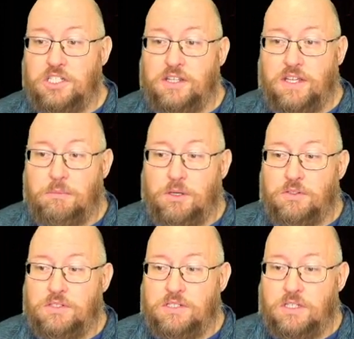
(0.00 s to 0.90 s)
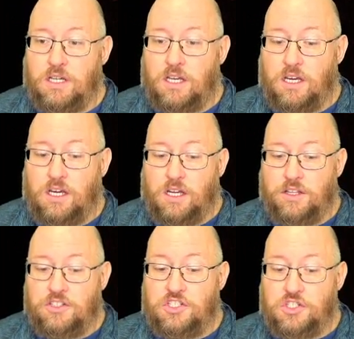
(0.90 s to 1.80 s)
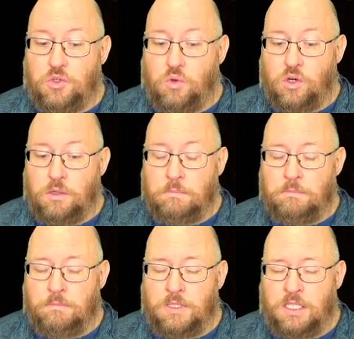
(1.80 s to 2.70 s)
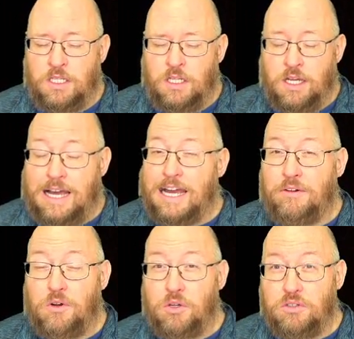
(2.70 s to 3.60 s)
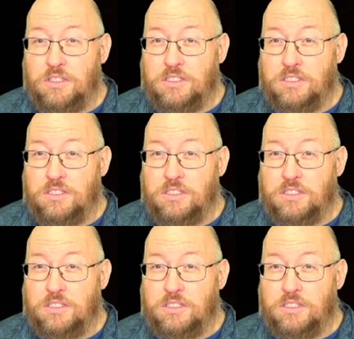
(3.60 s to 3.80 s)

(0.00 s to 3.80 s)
you think about the Storm High Road,